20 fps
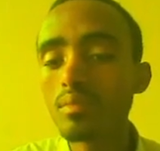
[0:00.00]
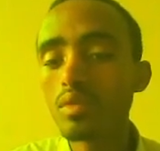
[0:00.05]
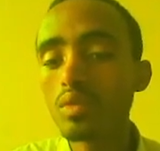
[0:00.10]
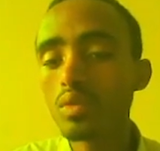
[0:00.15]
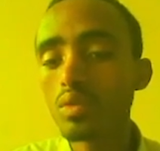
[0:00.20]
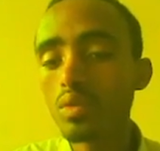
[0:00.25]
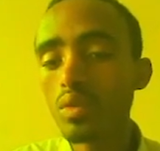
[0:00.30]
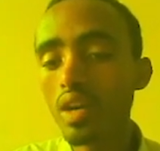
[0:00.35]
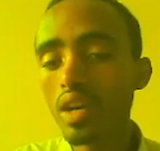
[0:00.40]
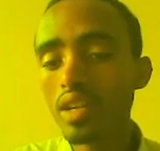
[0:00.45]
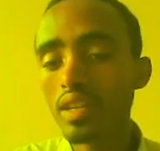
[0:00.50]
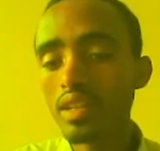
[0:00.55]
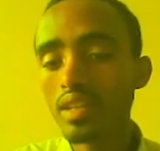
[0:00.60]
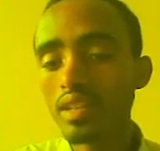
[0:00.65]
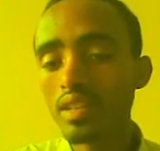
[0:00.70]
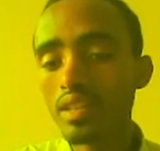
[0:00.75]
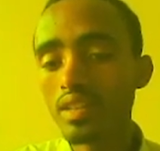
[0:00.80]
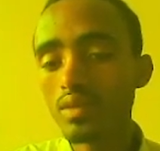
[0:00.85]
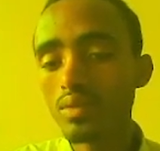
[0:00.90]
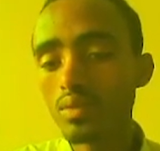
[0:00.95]

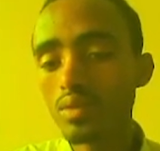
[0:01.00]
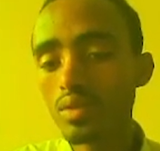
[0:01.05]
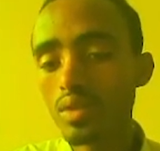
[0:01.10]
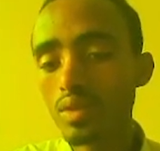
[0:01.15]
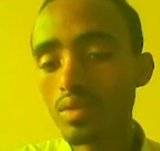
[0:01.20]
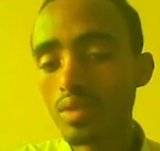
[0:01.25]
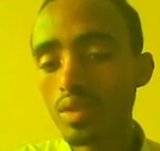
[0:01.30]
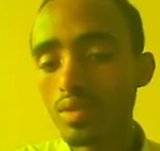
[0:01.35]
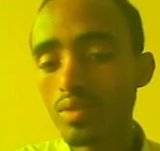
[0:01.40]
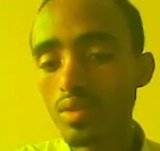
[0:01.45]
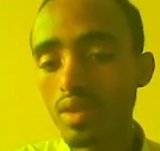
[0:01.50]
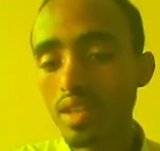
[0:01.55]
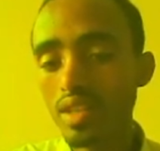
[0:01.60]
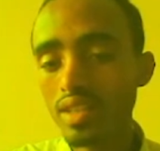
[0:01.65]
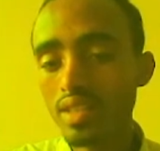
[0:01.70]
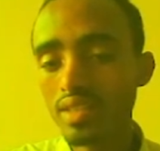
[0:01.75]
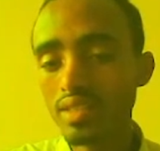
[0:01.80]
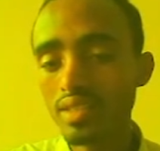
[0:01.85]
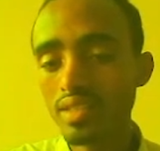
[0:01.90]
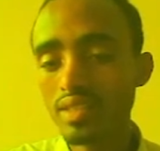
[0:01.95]

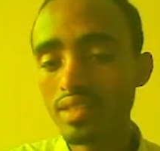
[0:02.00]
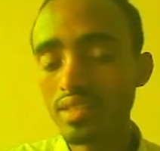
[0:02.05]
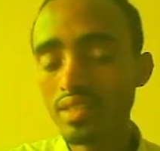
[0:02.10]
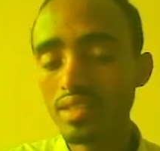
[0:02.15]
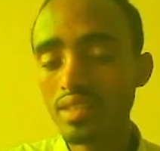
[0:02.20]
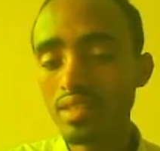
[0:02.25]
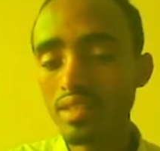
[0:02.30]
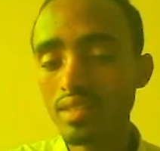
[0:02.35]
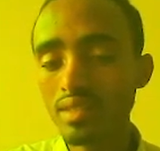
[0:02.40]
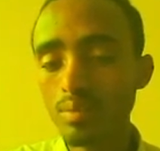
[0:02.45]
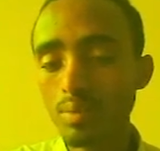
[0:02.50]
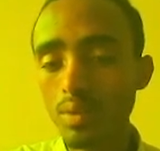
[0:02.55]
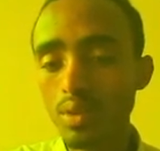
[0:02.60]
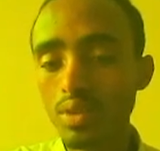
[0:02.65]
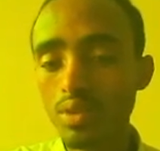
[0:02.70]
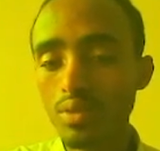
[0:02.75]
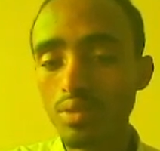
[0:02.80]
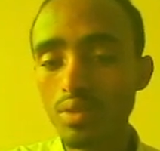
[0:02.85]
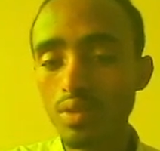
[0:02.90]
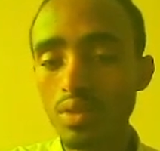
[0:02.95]

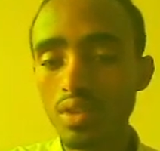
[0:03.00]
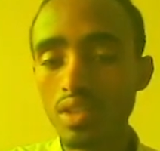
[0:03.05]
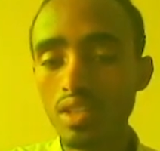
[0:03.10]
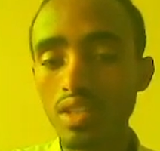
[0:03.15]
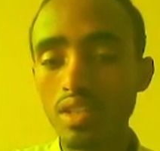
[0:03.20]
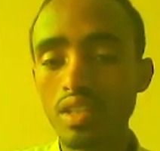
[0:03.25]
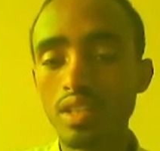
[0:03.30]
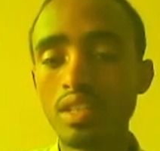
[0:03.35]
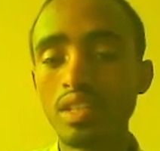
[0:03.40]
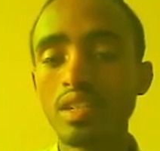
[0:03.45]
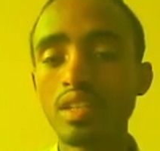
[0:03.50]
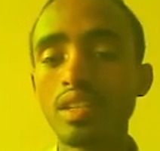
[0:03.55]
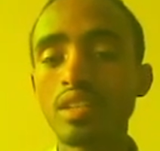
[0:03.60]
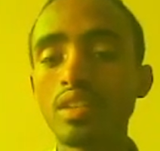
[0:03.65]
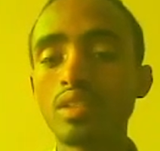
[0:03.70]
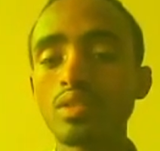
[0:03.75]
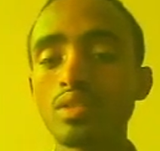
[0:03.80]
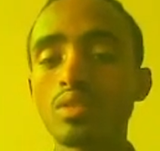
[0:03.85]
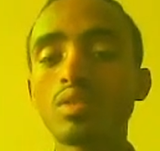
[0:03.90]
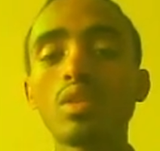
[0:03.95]
2,266.4 degree
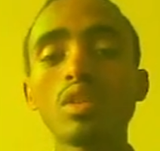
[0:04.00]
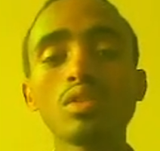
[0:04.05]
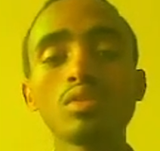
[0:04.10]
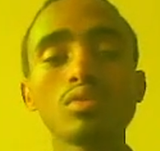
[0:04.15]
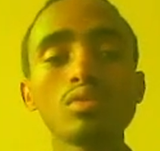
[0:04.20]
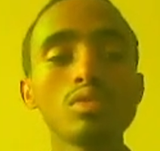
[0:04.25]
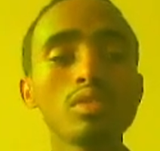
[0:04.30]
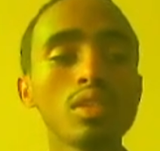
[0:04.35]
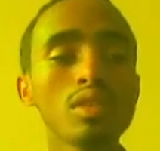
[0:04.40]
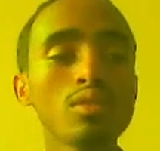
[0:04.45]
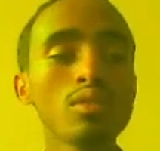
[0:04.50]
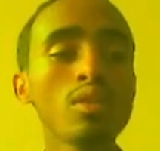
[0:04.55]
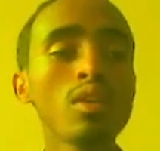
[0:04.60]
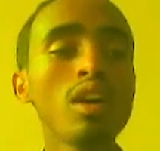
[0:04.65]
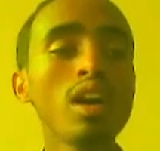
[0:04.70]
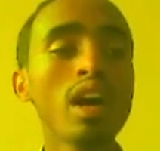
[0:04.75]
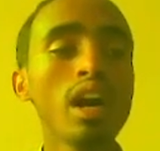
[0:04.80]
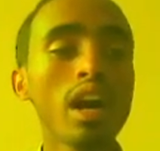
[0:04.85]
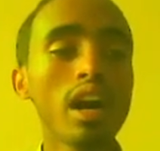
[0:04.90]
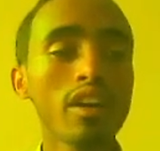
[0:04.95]
is equals to 0.
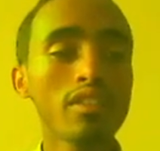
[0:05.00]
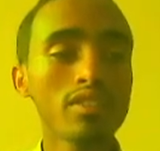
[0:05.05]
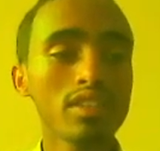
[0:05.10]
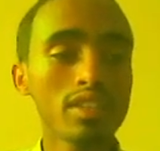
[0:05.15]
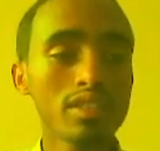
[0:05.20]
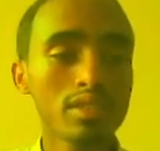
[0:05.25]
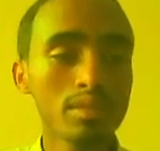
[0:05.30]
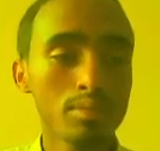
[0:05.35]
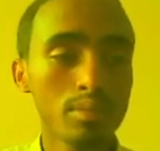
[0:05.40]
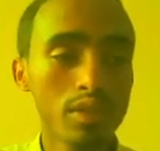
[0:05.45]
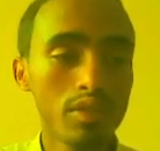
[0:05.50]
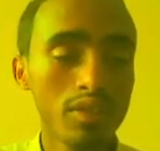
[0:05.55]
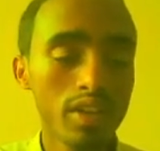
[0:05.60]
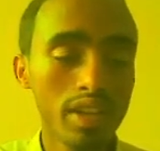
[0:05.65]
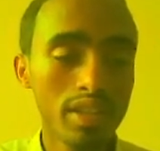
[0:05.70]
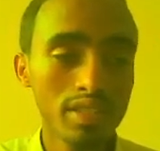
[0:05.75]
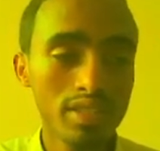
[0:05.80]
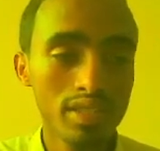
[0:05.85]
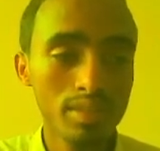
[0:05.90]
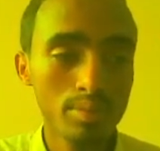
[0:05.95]
After
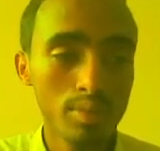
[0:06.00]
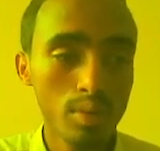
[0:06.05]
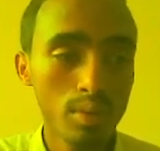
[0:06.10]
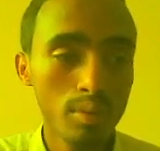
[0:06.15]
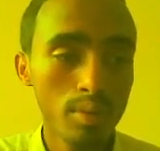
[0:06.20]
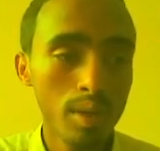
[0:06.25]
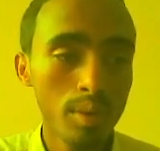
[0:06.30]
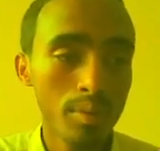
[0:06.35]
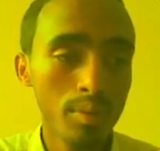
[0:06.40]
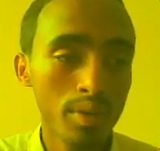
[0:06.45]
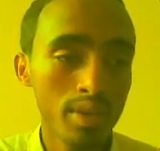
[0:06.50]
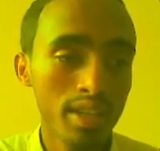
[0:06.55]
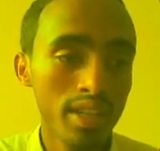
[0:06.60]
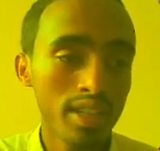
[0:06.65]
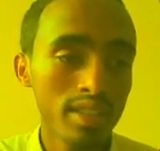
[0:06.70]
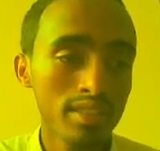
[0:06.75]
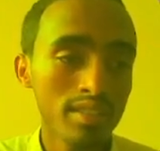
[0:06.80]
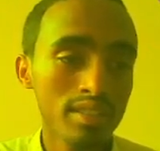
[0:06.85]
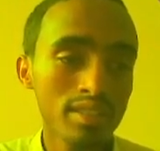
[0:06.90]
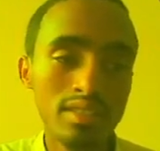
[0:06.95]
simplifying this problem, we will
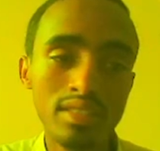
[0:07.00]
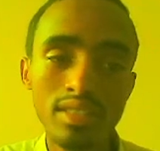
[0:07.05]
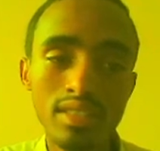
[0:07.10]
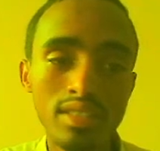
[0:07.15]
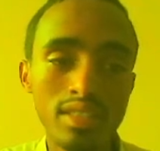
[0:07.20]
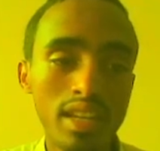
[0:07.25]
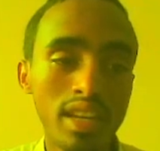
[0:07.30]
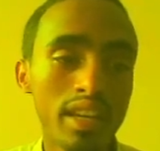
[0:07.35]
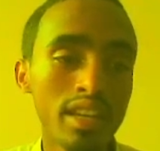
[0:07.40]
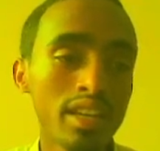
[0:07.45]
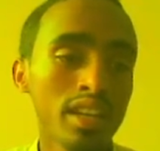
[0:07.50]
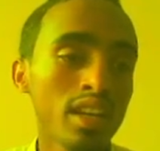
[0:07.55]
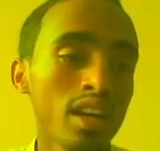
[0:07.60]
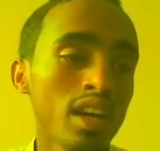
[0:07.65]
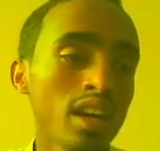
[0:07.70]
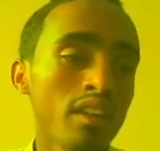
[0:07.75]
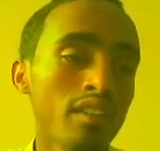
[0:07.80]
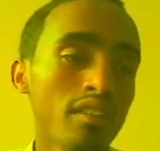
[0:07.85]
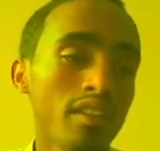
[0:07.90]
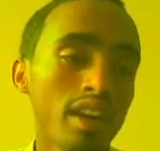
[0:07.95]
get this, and
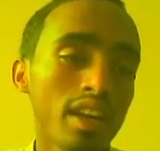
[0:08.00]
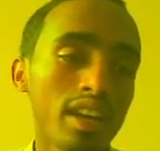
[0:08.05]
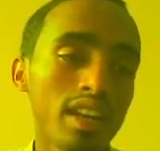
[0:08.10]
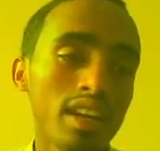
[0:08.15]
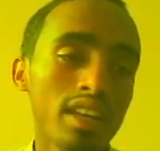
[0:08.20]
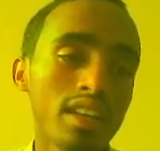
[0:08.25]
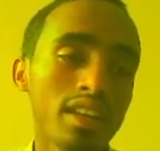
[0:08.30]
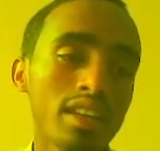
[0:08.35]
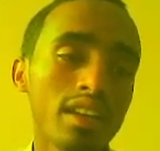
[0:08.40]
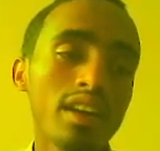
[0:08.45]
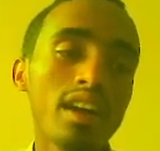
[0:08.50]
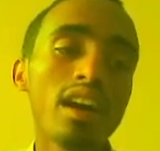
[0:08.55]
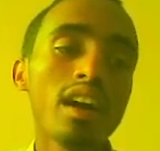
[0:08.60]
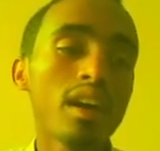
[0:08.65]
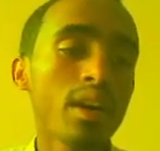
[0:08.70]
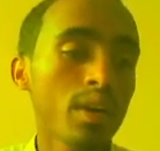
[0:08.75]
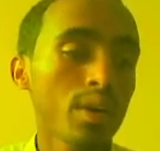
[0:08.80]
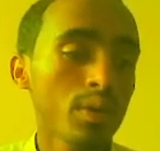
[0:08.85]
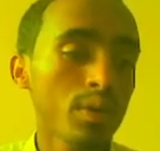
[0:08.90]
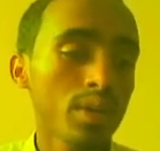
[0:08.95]
finally
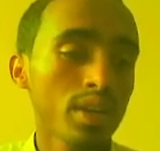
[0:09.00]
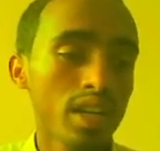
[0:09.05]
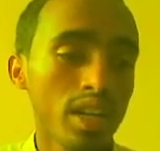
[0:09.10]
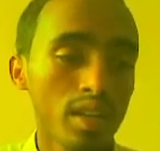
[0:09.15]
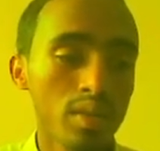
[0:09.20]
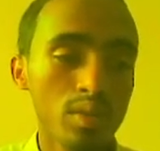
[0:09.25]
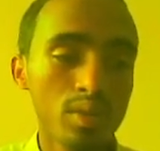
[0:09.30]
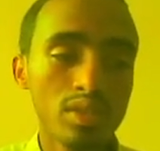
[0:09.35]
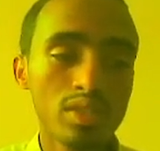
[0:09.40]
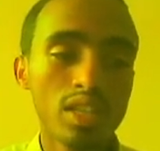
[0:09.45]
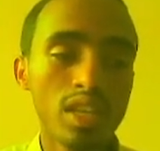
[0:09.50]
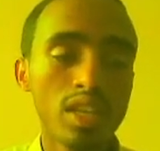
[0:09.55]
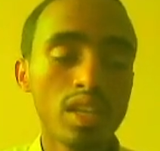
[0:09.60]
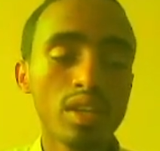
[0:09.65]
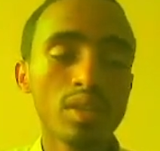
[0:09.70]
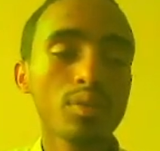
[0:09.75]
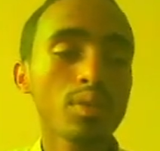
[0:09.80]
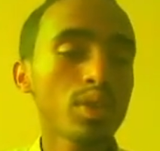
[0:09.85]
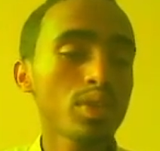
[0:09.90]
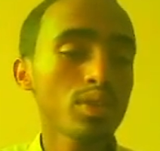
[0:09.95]
you can use the
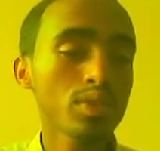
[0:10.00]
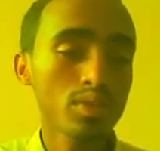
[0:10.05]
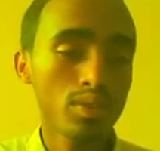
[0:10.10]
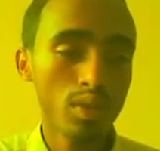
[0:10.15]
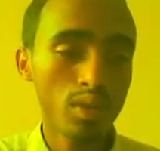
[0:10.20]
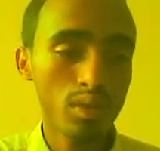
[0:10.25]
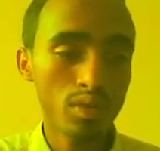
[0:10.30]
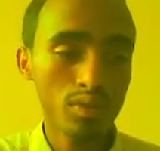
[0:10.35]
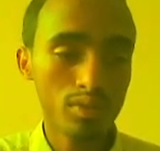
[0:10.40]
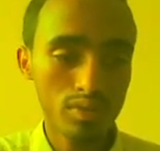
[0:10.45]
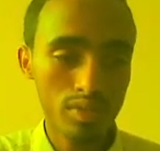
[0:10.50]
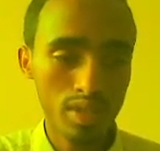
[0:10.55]
equation of